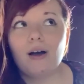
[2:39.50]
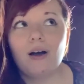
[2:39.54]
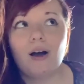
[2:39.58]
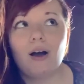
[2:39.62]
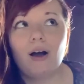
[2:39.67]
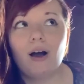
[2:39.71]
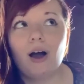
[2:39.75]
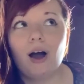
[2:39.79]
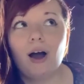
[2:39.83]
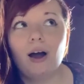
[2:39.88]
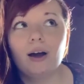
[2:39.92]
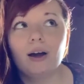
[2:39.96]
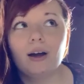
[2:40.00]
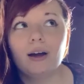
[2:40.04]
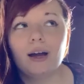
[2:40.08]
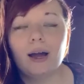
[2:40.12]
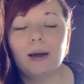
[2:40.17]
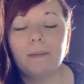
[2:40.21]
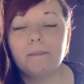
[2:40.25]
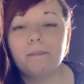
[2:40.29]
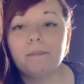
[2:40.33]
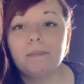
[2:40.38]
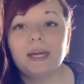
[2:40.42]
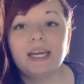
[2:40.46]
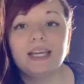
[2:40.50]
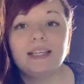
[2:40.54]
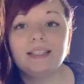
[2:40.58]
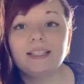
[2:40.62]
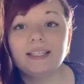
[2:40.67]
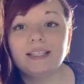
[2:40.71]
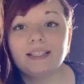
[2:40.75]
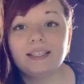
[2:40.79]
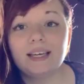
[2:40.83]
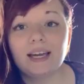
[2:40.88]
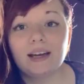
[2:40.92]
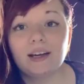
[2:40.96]
are
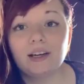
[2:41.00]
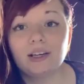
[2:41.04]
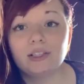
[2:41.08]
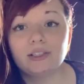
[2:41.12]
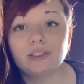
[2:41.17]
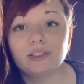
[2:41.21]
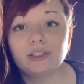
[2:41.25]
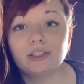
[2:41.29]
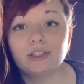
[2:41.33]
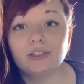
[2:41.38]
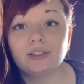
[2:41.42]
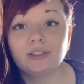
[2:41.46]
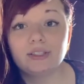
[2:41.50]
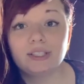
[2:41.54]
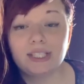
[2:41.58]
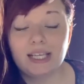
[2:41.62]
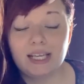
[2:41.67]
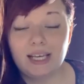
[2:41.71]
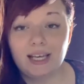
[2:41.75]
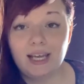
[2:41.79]
amazing characters,